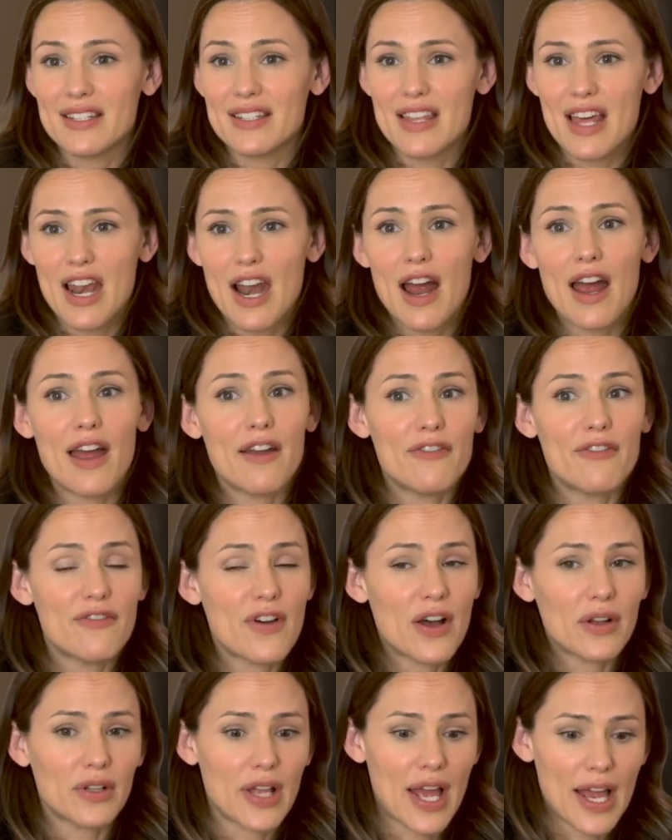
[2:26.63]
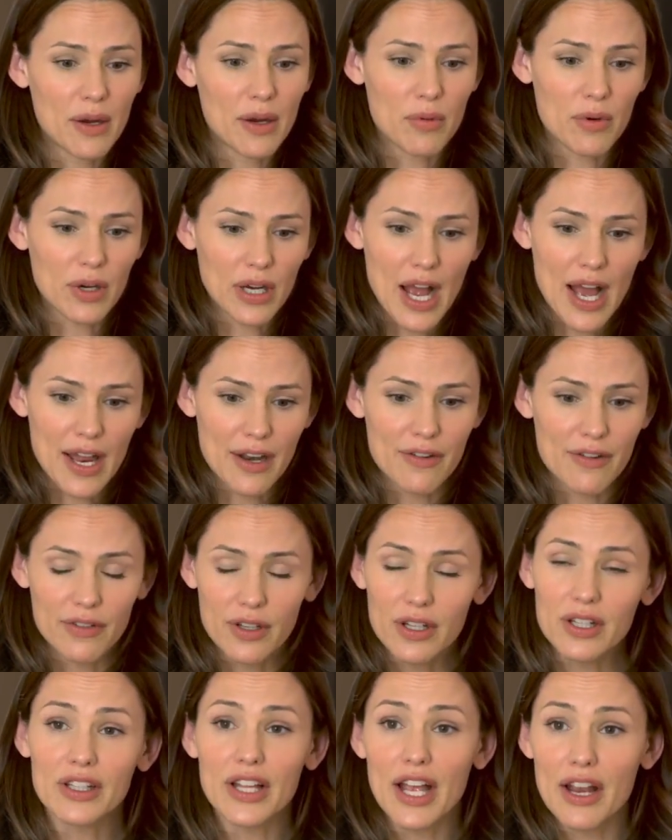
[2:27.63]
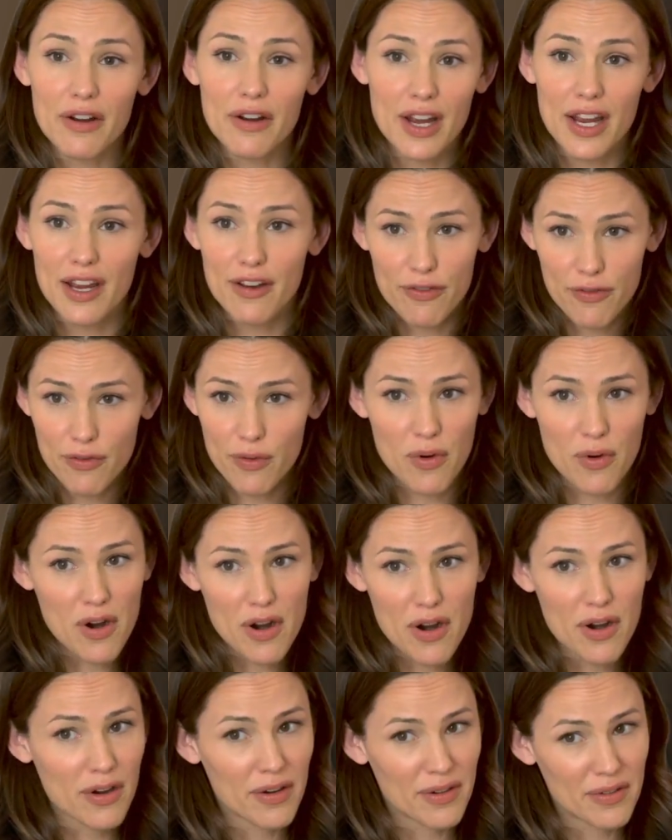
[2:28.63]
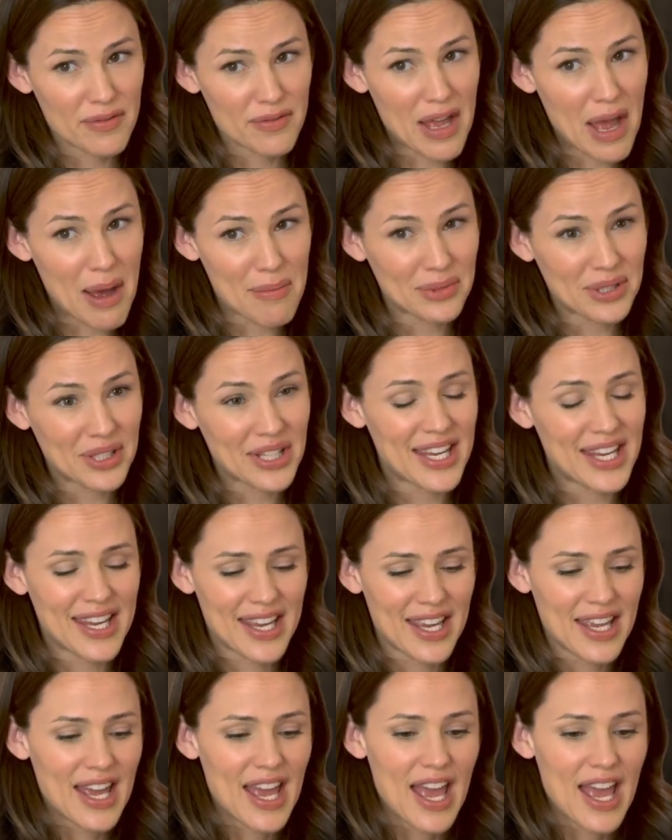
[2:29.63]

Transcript: that I felt like were kind of glaring for Emily,